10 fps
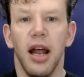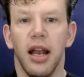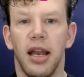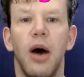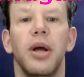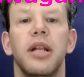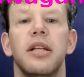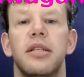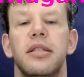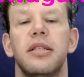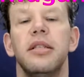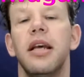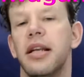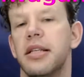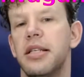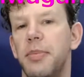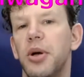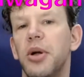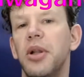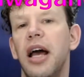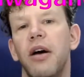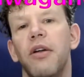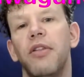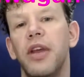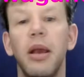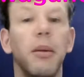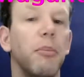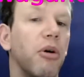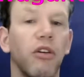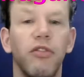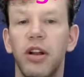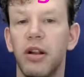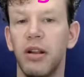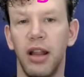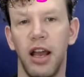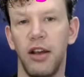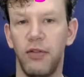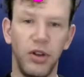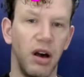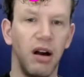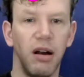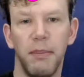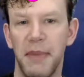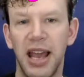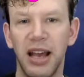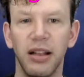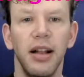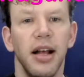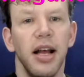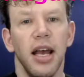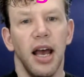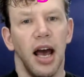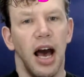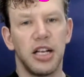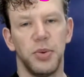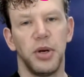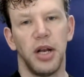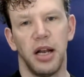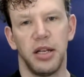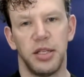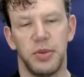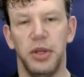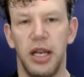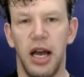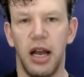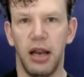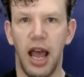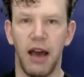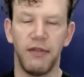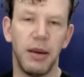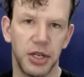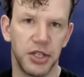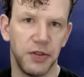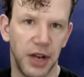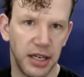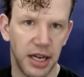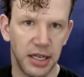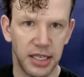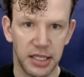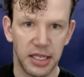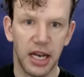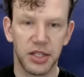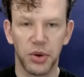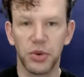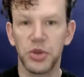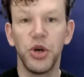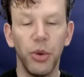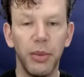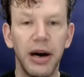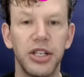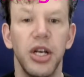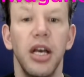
Now, in a typical, healthy, perfect life, young male, ashwagandha is really not going to have that much effect on testosterone too much.